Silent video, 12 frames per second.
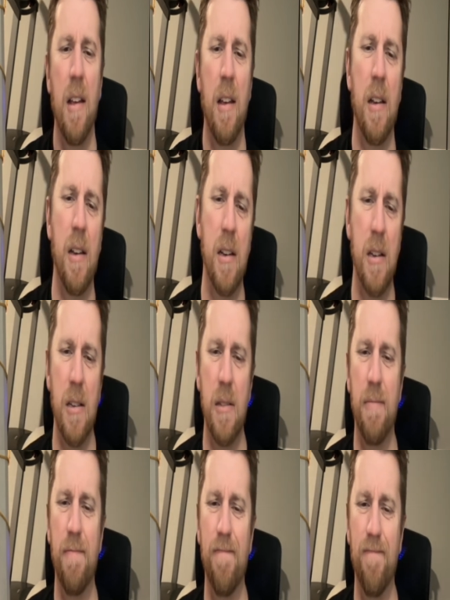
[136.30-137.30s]

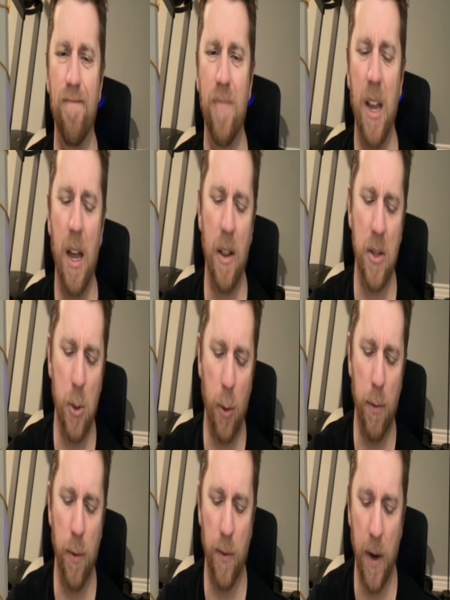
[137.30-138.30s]
Yeah, let's go
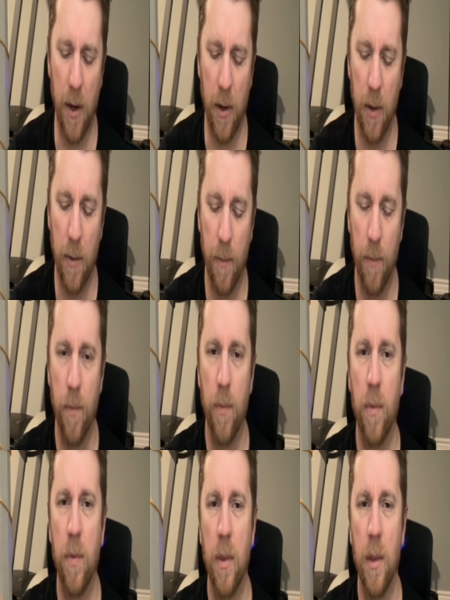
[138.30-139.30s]
for vital.
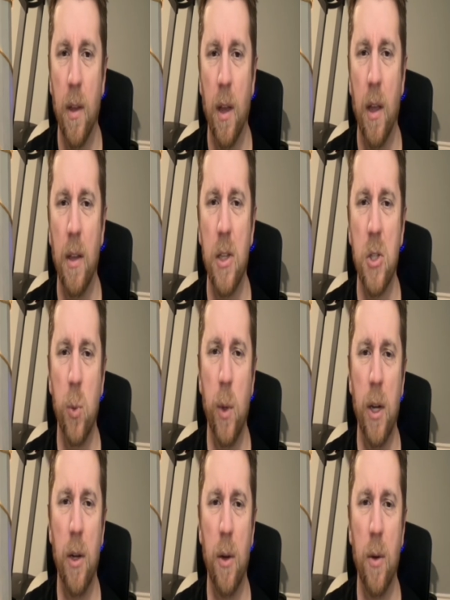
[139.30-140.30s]
I think that's the way
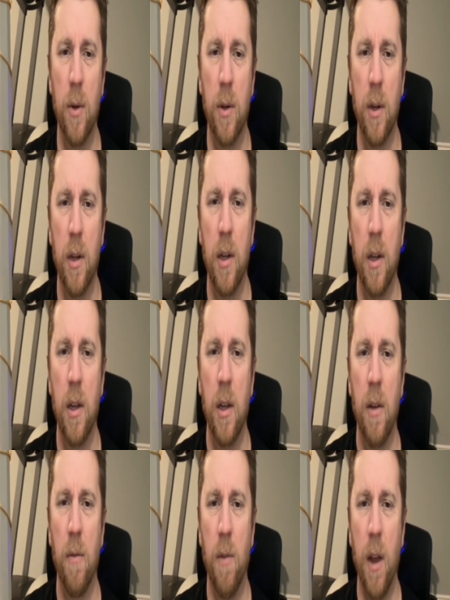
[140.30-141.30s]
to go.
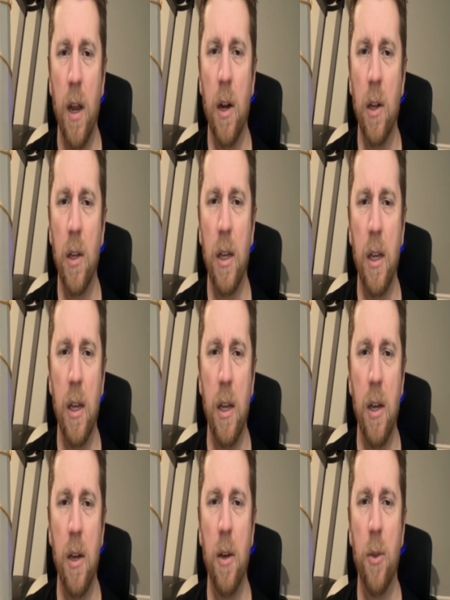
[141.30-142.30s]
Vital
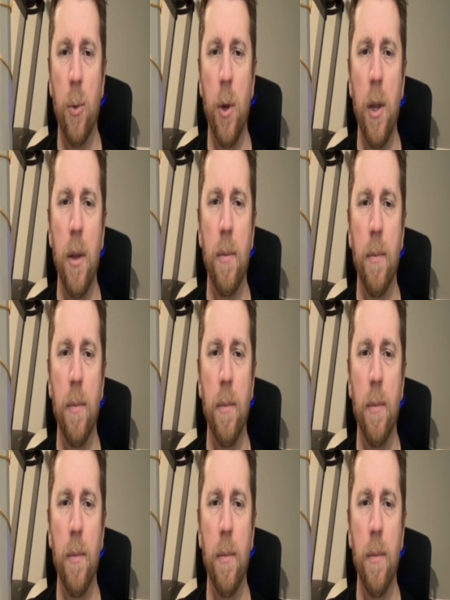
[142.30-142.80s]
in 3.